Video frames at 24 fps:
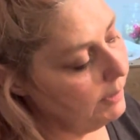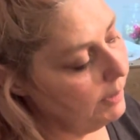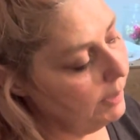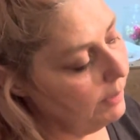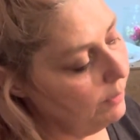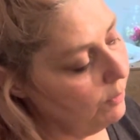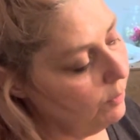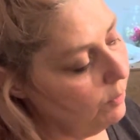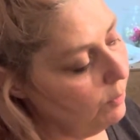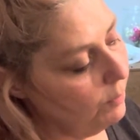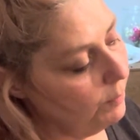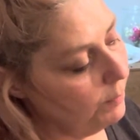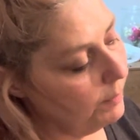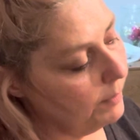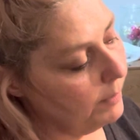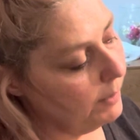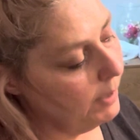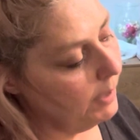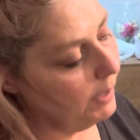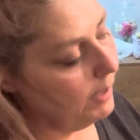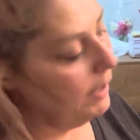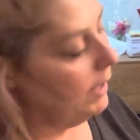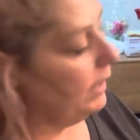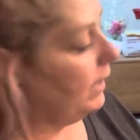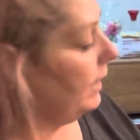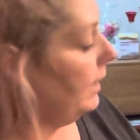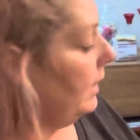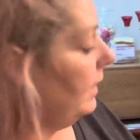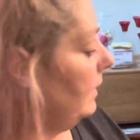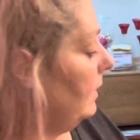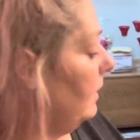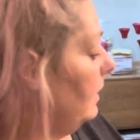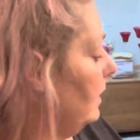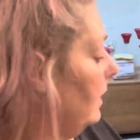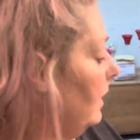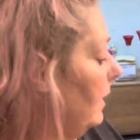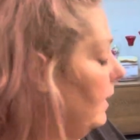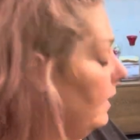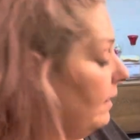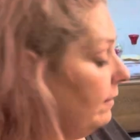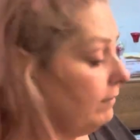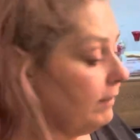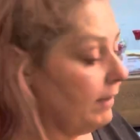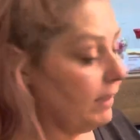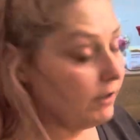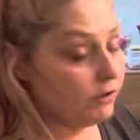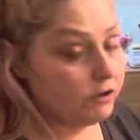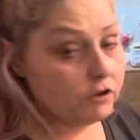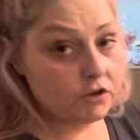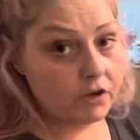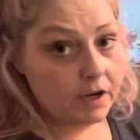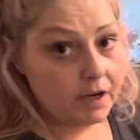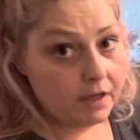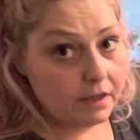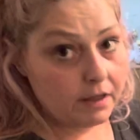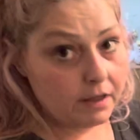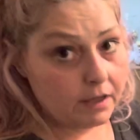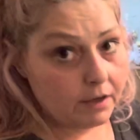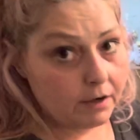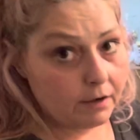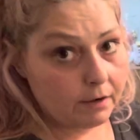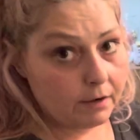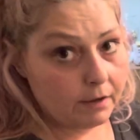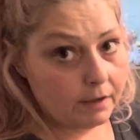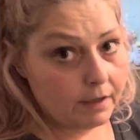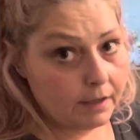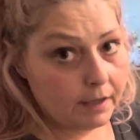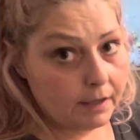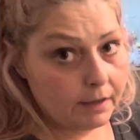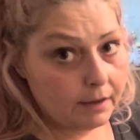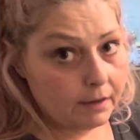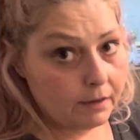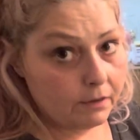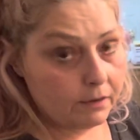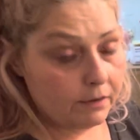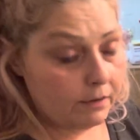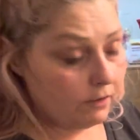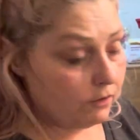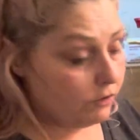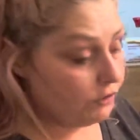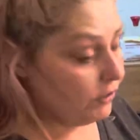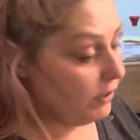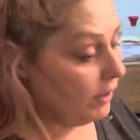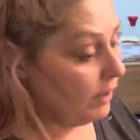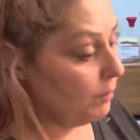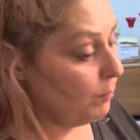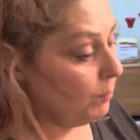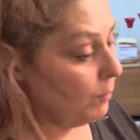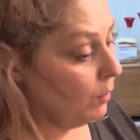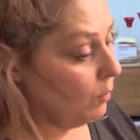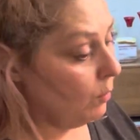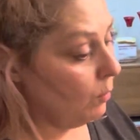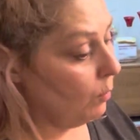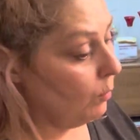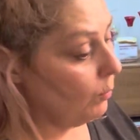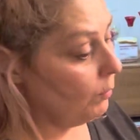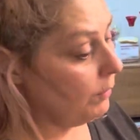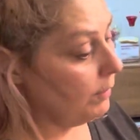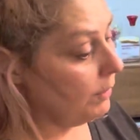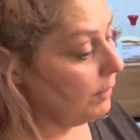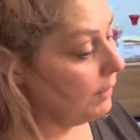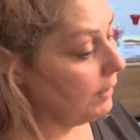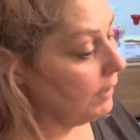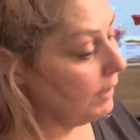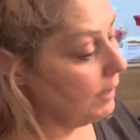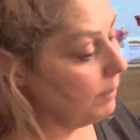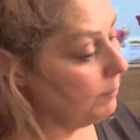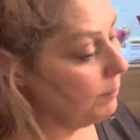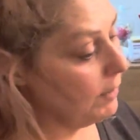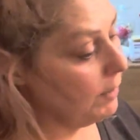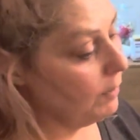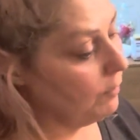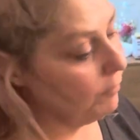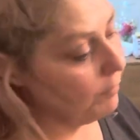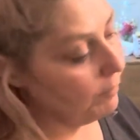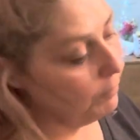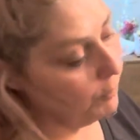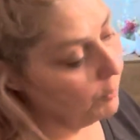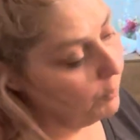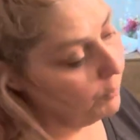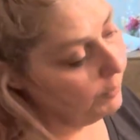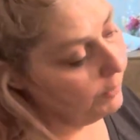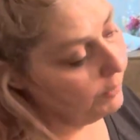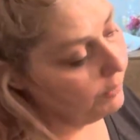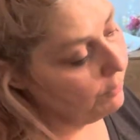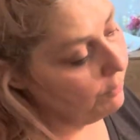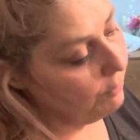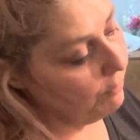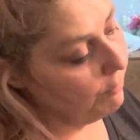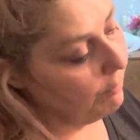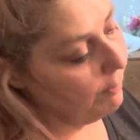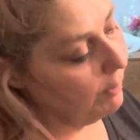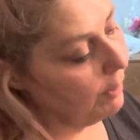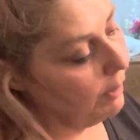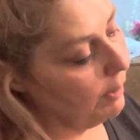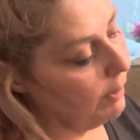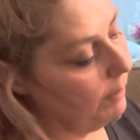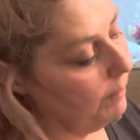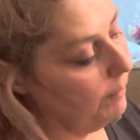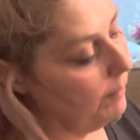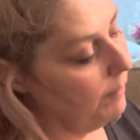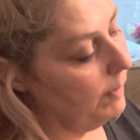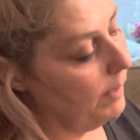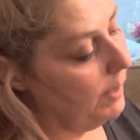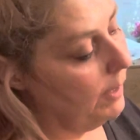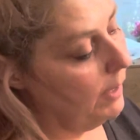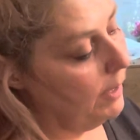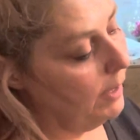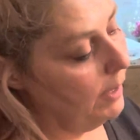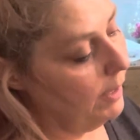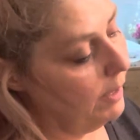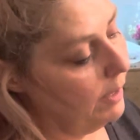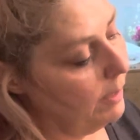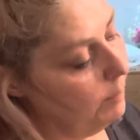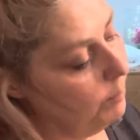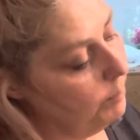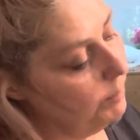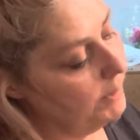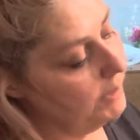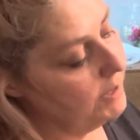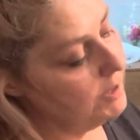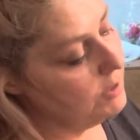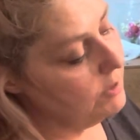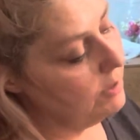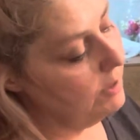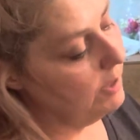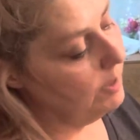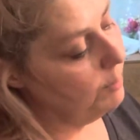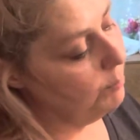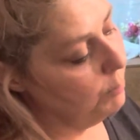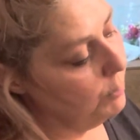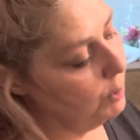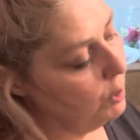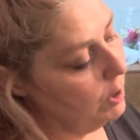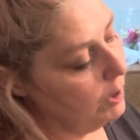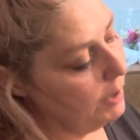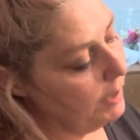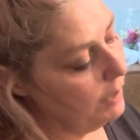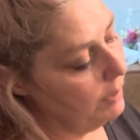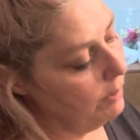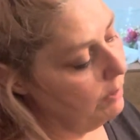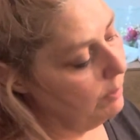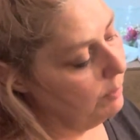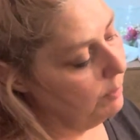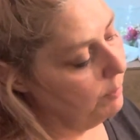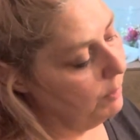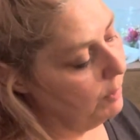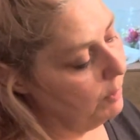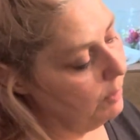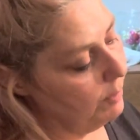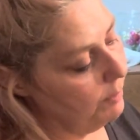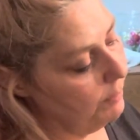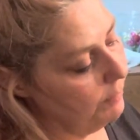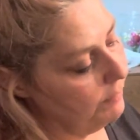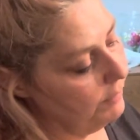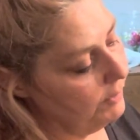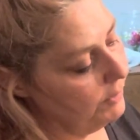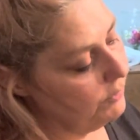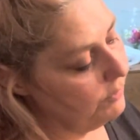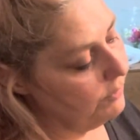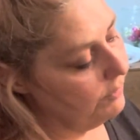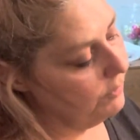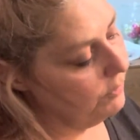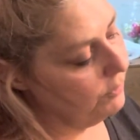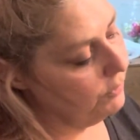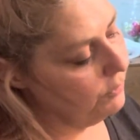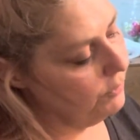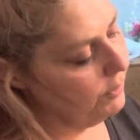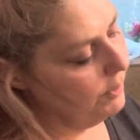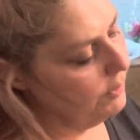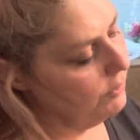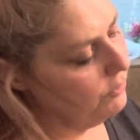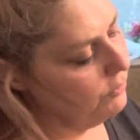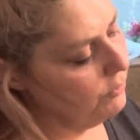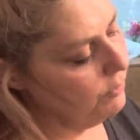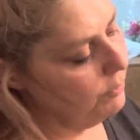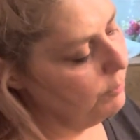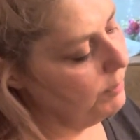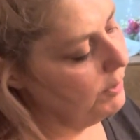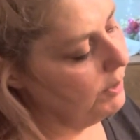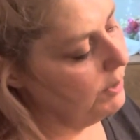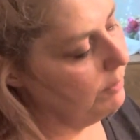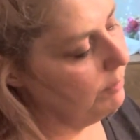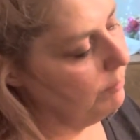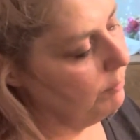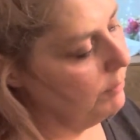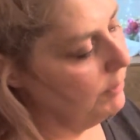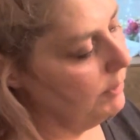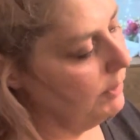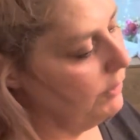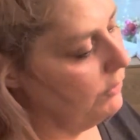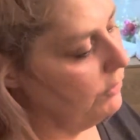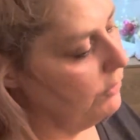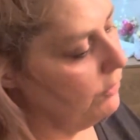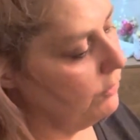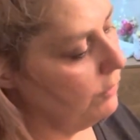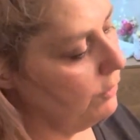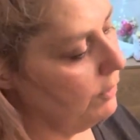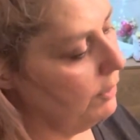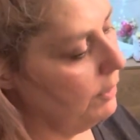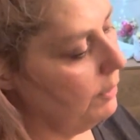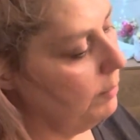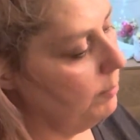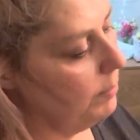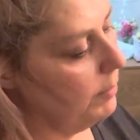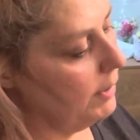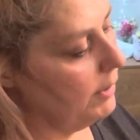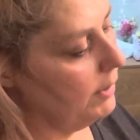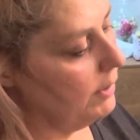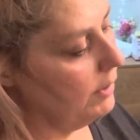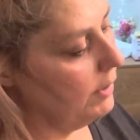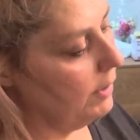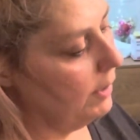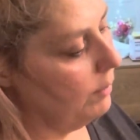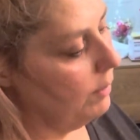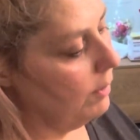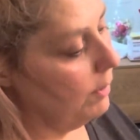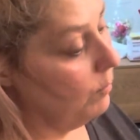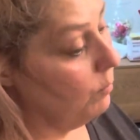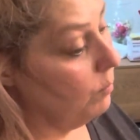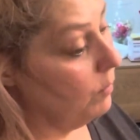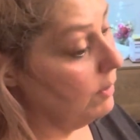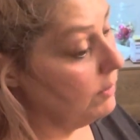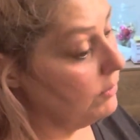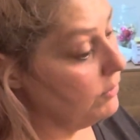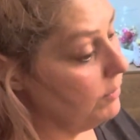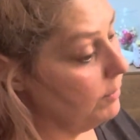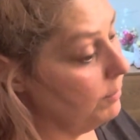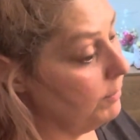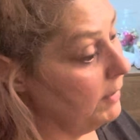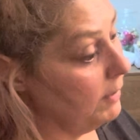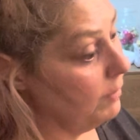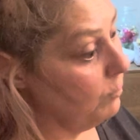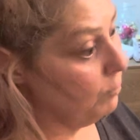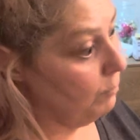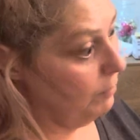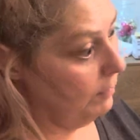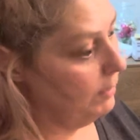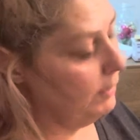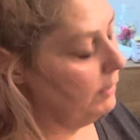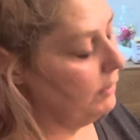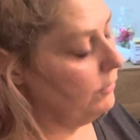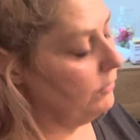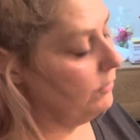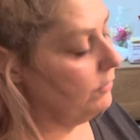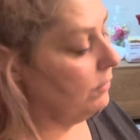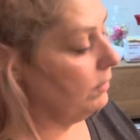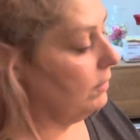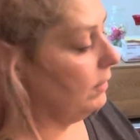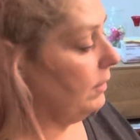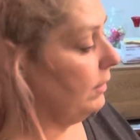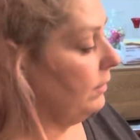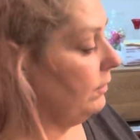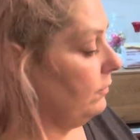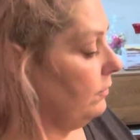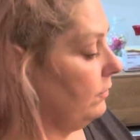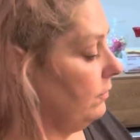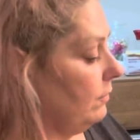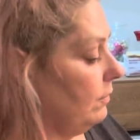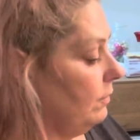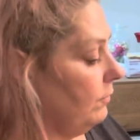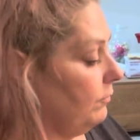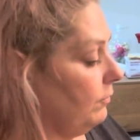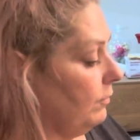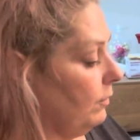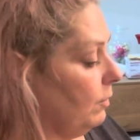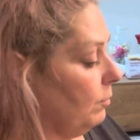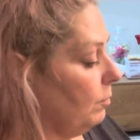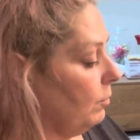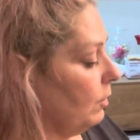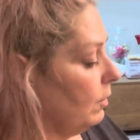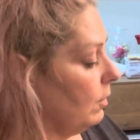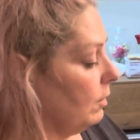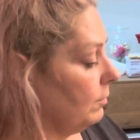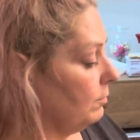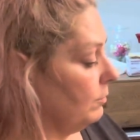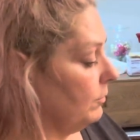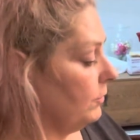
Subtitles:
I hope. And then I have that chain there, and then the chain will hold it and keep it from going too far. Plus I'll have blocking on the bottom of each. It should be really sturdy, but I want something really sturdy for the bottom.